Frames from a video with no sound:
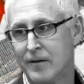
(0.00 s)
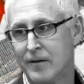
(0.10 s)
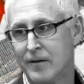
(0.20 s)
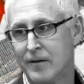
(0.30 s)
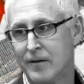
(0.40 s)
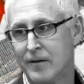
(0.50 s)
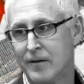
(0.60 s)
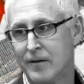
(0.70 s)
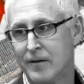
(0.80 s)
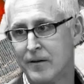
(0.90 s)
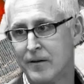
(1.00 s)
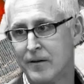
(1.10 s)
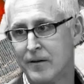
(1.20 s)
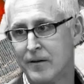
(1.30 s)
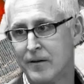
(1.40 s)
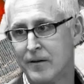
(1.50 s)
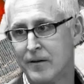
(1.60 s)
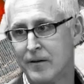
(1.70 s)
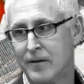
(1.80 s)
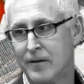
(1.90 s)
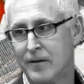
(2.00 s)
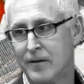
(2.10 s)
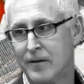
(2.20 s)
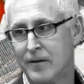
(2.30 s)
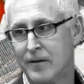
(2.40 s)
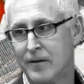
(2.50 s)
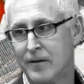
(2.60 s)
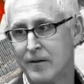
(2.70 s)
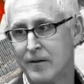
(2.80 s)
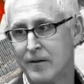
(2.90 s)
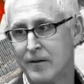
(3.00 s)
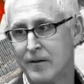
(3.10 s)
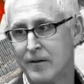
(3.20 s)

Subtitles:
[no speech]